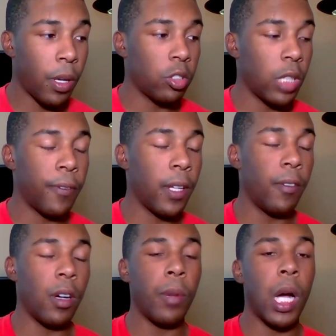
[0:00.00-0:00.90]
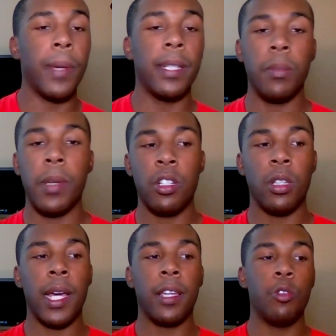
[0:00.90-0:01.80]
personal life. And even her mom makes the
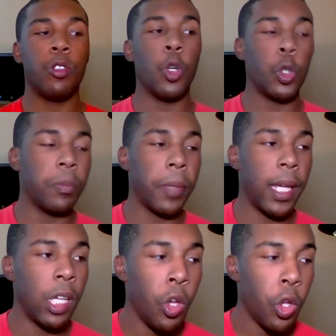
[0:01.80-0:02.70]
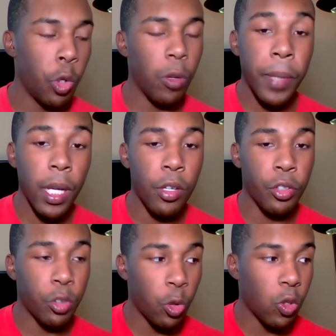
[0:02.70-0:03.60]
mention, like, you told me you would be on
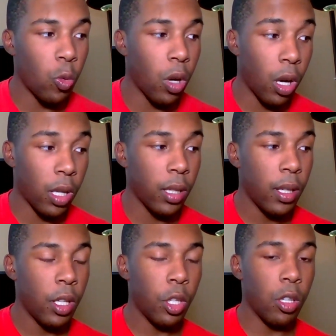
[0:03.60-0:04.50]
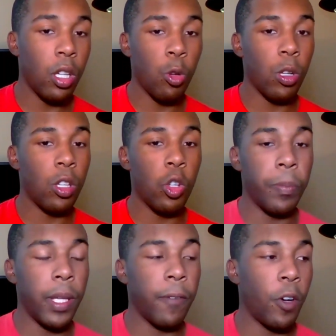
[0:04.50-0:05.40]
your schoolwork.
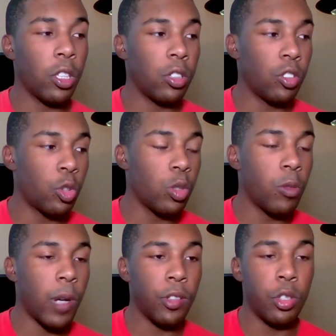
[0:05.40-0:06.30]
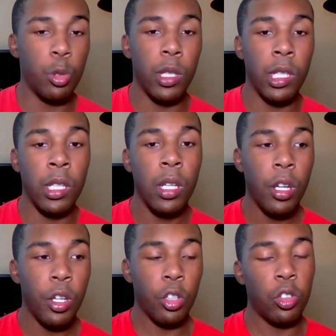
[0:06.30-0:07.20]
You'd be focused in school while doing
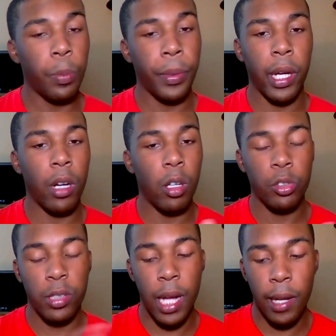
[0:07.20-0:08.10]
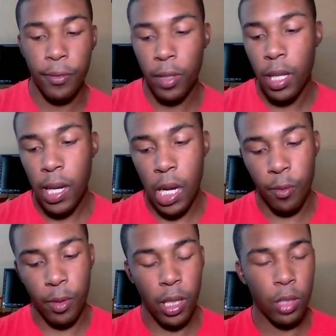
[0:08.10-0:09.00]
your superhero stuff
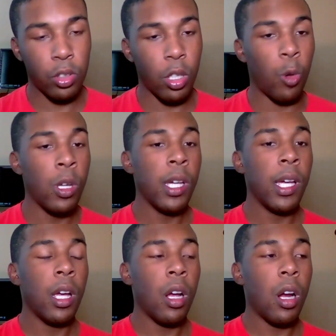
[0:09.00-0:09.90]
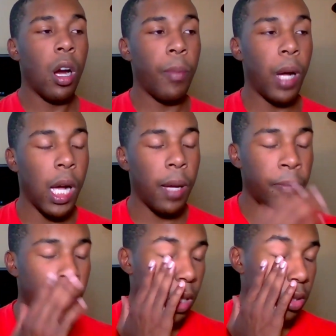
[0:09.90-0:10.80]
and everything. So her
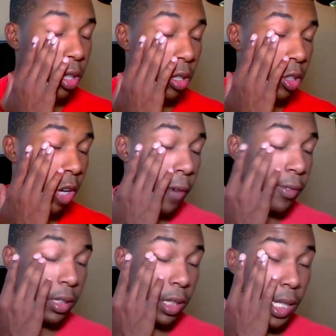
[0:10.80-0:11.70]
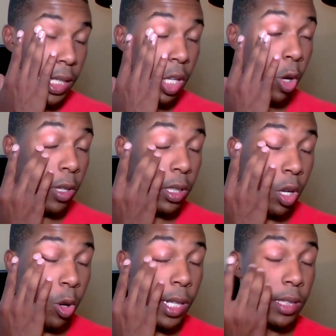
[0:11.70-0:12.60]
mom, so obviously
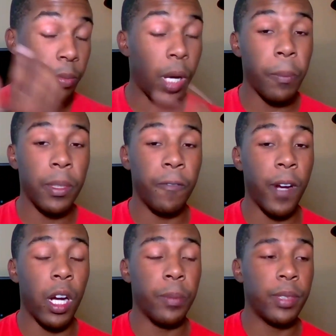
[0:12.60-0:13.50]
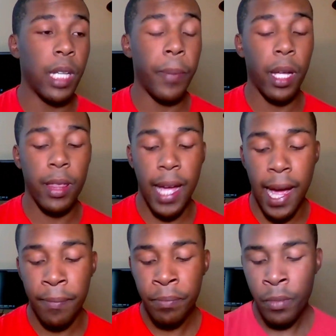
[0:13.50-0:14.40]
Courtney's mom is very upset about
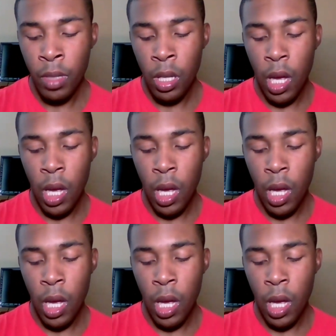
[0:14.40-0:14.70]
that.